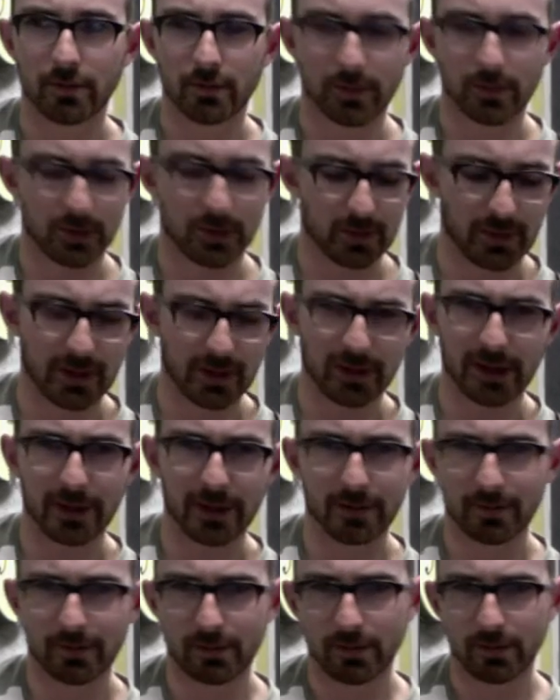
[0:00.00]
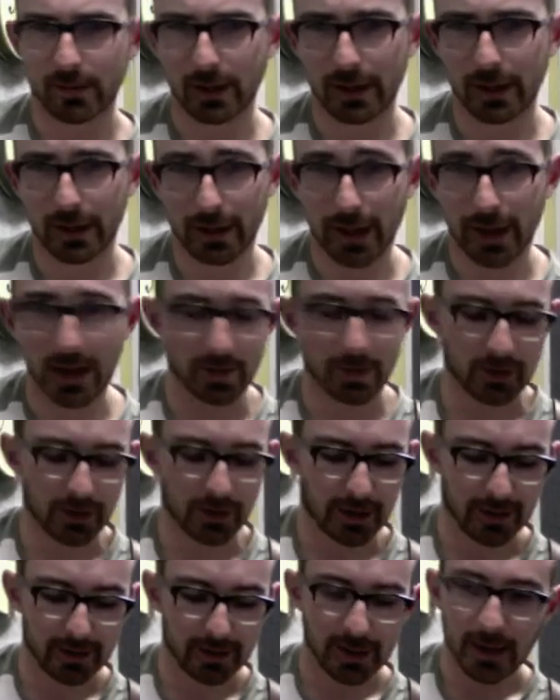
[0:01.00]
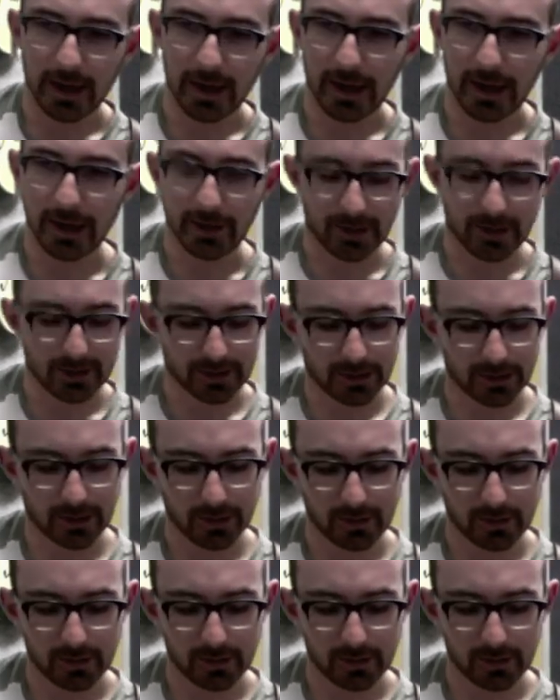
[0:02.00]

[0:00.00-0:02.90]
depending on how able you are. Anyway, so